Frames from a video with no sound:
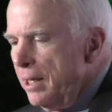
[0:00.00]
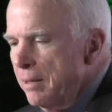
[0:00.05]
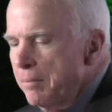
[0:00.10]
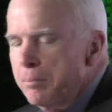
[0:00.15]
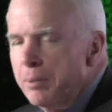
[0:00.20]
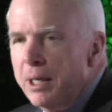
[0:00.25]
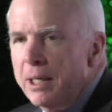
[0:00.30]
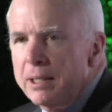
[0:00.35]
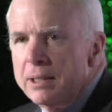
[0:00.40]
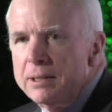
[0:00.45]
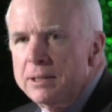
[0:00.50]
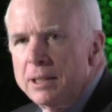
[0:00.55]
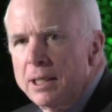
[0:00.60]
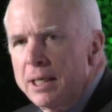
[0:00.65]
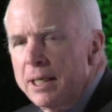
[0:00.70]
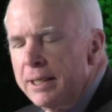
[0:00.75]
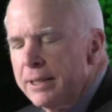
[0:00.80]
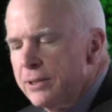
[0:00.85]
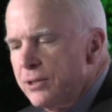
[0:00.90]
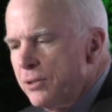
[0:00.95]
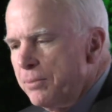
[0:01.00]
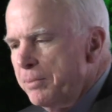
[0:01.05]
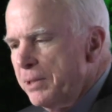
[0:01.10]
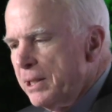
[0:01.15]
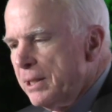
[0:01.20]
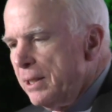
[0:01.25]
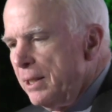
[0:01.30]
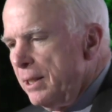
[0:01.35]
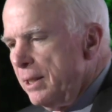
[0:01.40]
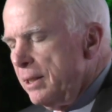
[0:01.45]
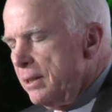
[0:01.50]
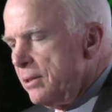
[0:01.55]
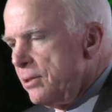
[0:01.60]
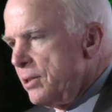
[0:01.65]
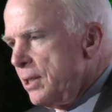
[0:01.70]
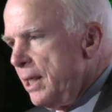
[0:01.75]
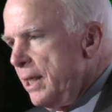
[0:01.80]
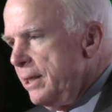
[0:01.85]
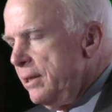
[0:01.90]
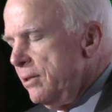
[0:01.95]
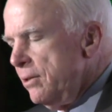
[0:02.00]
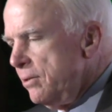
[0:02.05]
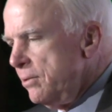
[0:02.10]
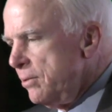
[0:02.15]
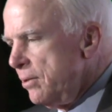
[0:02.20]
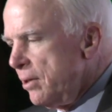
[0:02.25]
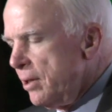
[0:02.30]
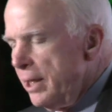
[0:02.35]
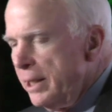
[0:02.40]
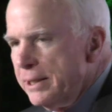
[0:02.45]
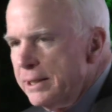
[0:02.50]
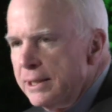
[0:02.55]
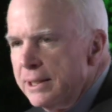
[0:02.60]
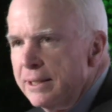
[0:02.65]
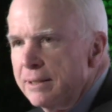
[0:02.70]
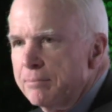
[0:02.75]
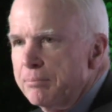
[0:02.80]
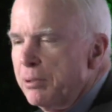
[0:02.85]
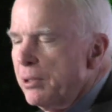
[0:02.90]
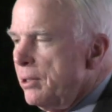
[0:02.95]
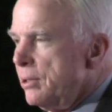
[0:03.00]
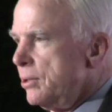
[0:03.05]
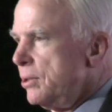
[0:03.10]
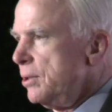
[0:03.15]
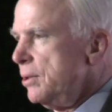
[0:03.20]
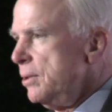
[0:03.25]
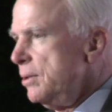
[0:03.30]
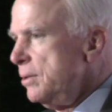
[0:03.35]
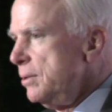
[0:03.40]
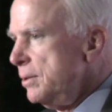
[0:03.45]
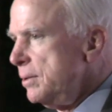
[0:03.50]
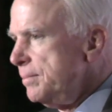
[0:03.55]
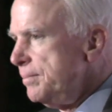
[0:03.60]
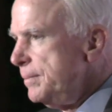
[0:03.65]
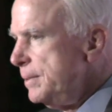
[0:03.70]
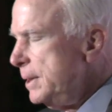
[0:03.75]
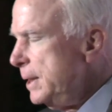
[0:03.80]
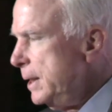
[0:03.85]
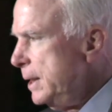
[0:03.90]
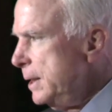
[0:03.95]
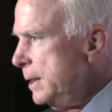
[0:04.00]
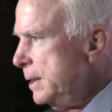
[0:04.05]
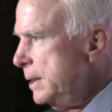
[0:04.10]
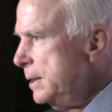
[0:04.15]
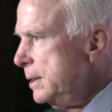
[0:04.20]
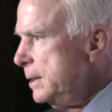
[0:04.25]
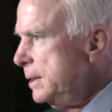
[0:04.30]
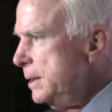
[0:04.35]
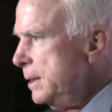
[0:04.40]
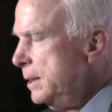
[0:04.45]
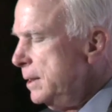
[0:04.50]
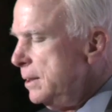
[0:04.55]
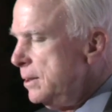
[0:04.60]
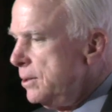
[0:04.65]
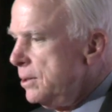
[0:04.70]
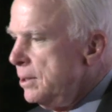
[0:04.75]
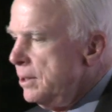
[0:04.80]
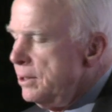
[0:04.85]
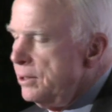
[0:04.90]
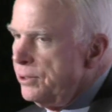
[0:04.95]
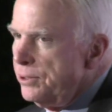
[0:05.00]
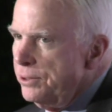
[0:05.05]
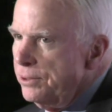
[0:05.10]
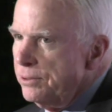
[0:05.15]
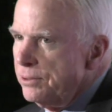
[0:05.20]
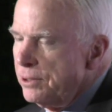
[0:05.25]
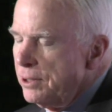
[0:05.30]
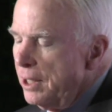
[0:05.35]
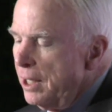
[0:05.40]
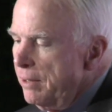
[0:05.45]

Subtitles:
apologized because I don't like to get personal in these issues.